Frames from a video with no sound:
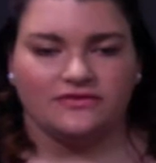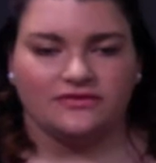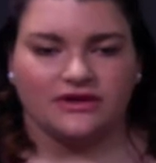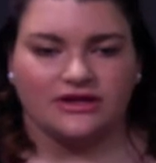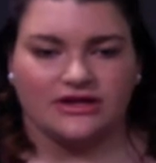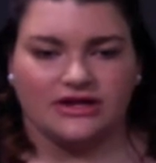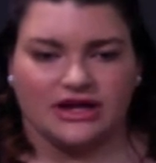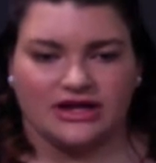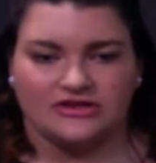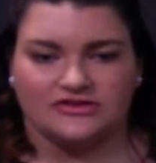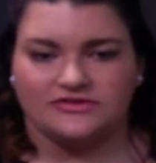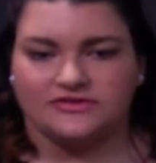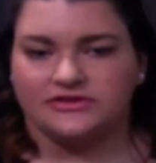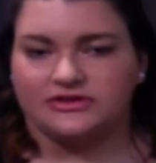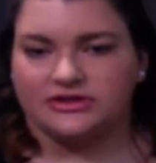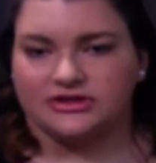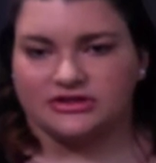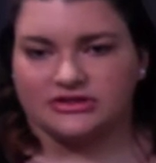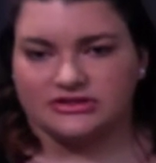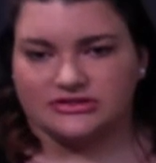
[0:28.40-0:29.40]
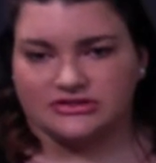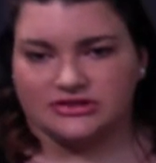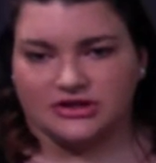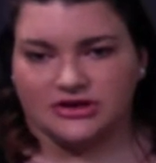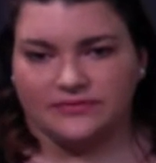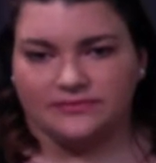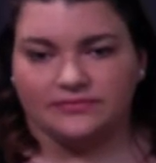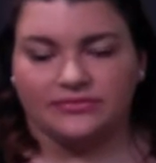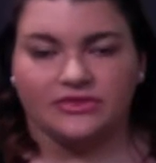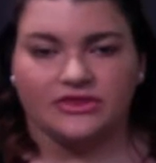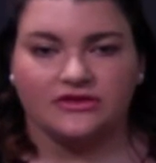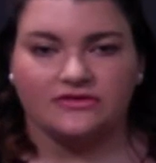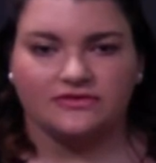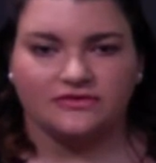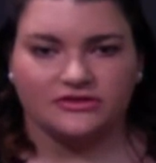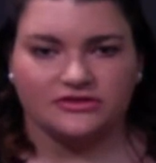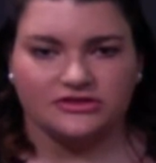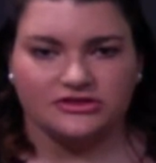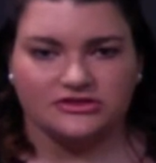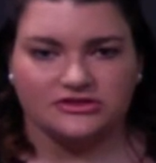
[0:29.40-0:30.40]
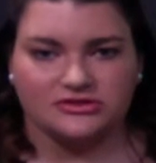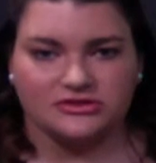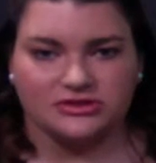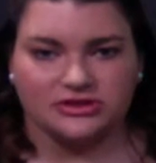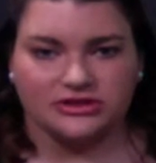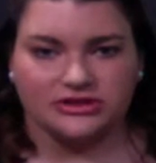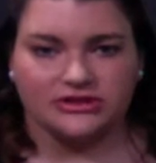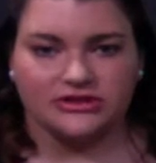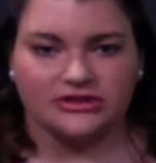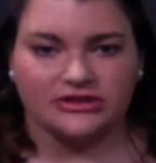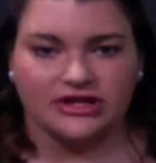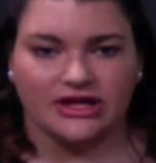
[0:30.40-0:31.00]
in Nashville, Arkansas. The first store